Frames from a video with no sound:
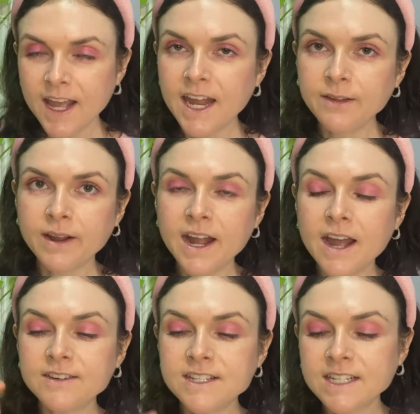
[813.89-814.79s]
anyway,
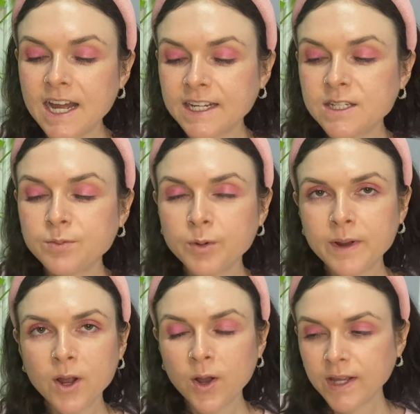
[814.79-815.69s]
I decided to put
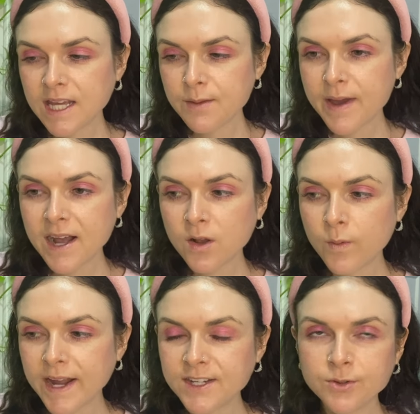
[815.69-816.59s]
my heat pack away